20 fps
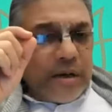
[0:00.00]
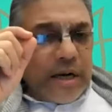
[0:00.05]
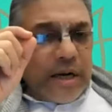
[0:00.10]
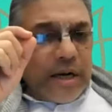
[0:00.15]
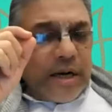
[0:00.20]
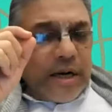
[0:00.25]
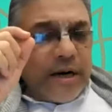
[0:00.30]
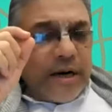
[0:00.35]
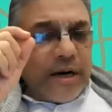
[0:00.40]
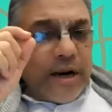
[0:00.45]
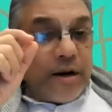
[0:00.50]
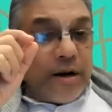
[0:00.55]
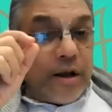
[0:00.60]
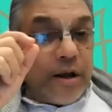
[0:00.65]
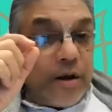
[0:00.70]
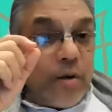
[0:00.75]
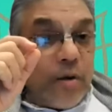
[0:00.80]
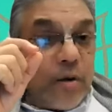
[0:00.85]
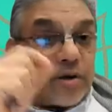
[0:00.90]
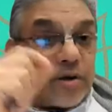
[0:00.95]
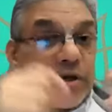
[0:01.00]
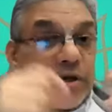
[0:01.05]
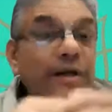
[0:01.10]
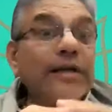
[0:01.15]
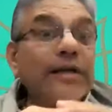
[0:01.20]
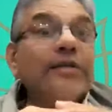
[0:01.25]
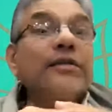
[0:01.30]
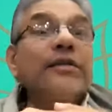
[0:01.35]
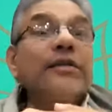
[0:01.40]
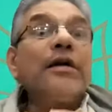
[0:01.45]
Uh, and, and, and, the ocean
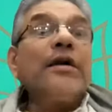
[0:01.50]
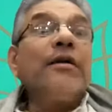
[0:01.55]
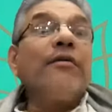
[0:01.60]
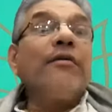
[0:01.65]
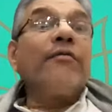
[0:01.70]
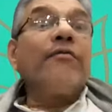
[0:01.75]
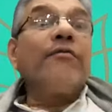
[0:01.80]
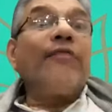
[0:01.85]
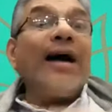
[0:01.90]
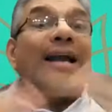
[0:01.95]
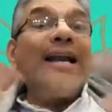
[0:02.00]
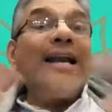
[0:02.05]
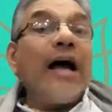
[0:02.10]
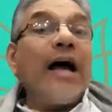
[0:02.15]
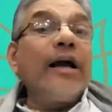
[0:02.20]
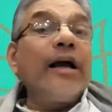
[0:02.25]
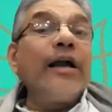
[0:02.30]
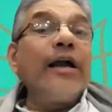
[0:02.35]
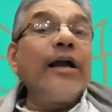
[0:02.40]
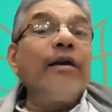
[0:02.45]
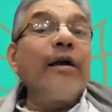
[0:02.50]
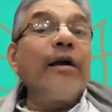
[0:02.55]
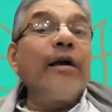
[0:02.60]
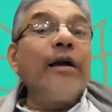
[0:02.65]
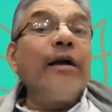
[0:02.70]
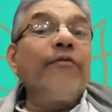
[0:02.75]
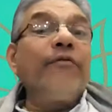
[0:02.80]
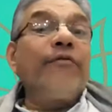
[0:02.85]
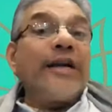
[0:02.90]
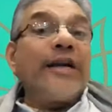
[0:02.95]
is finite, uh, in,
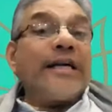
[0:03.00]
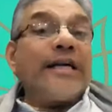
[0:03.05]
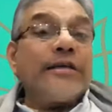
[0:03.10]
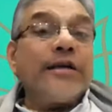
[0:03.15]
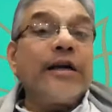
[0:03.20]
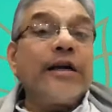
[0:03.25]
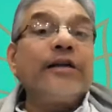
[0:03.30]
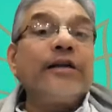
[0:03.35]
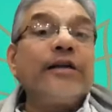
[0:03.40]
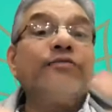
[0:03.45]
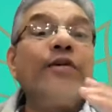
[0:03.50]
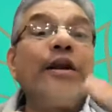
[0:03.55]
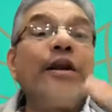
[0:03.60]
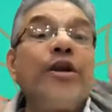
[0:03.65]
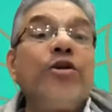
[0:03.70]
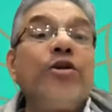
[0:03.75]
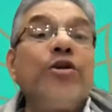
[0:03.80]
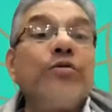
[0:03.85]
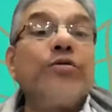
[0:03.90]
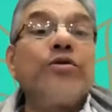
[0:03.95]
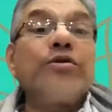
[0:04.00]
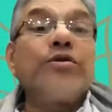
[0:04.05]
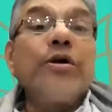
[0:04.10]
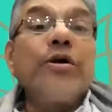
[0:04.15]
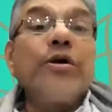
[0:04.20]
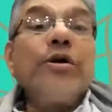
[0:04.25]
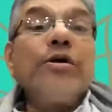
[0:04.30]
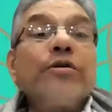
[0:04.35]
infinite. It is very huge.